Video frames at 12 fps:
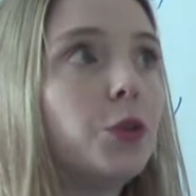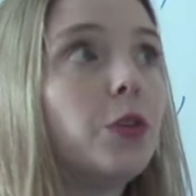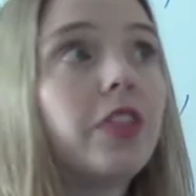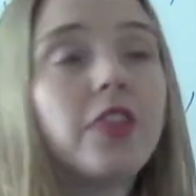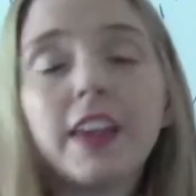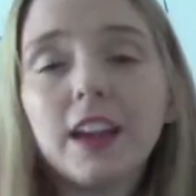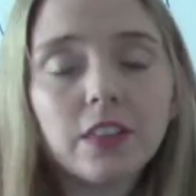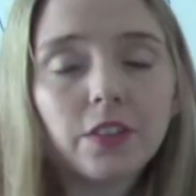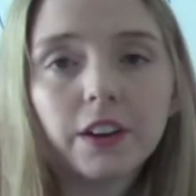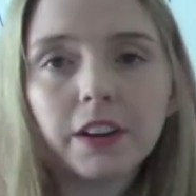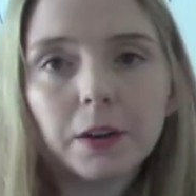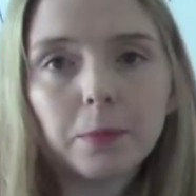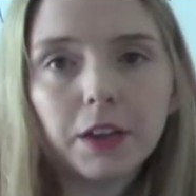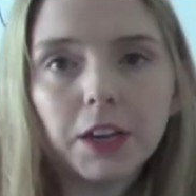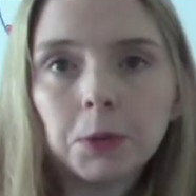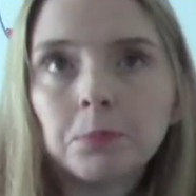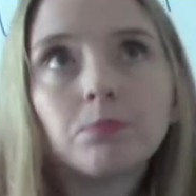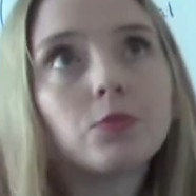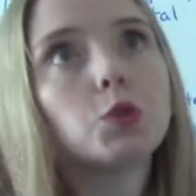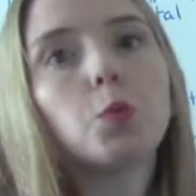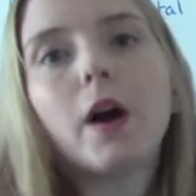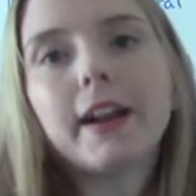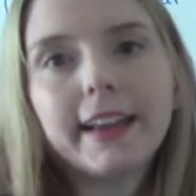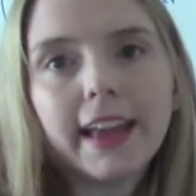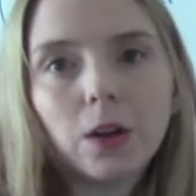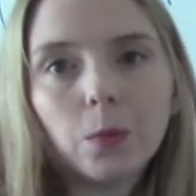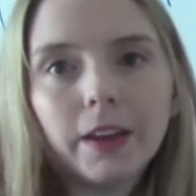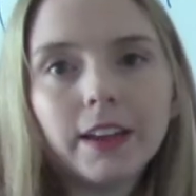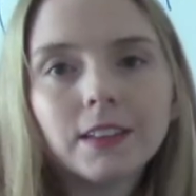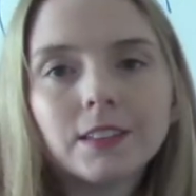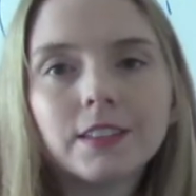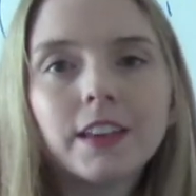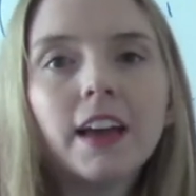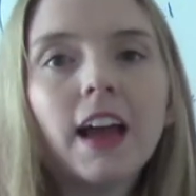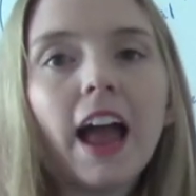you think they're gonna be 28 weeks